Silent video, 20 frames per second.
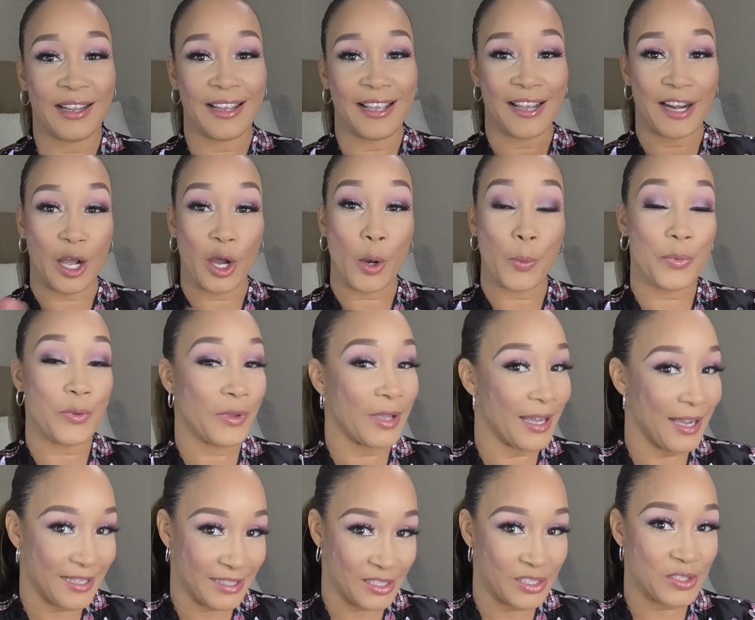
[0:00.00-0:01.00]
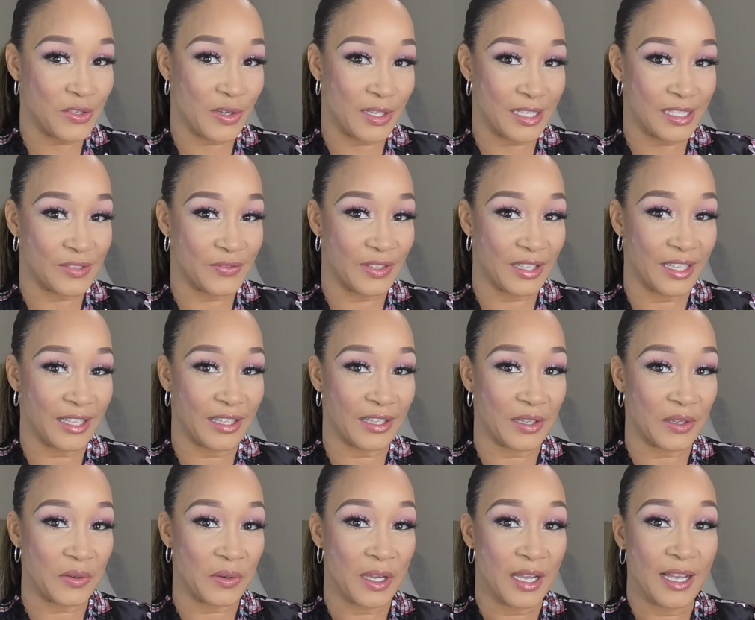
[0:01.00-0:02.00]
And I hope you guys enjoyed this
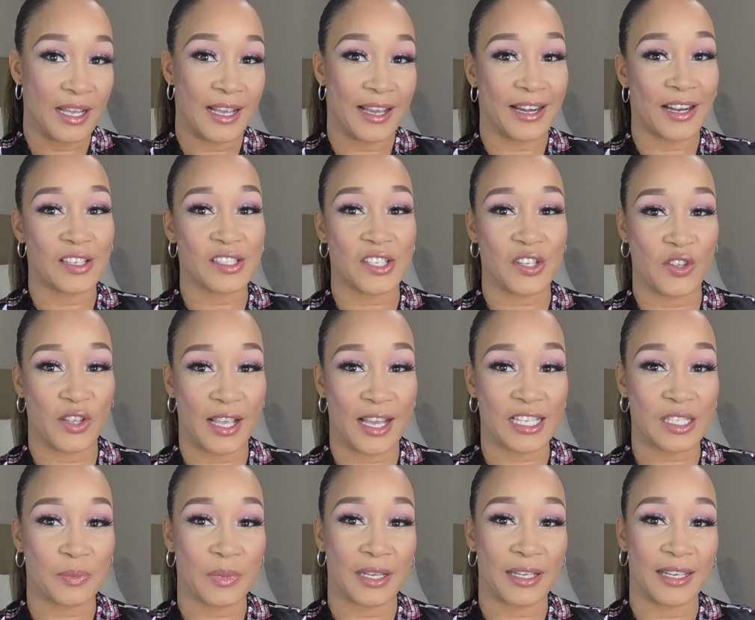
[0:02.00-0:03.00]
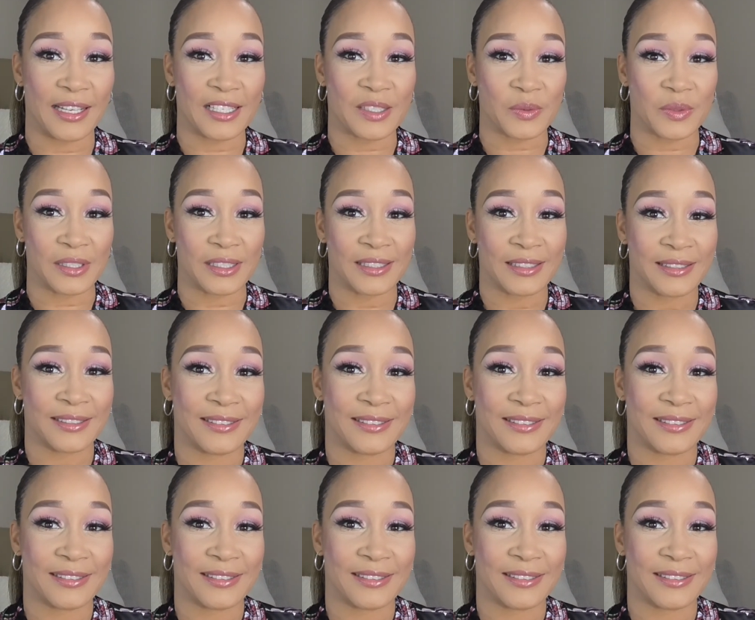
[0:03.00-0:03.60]
video. And I'll see you guys in my next one.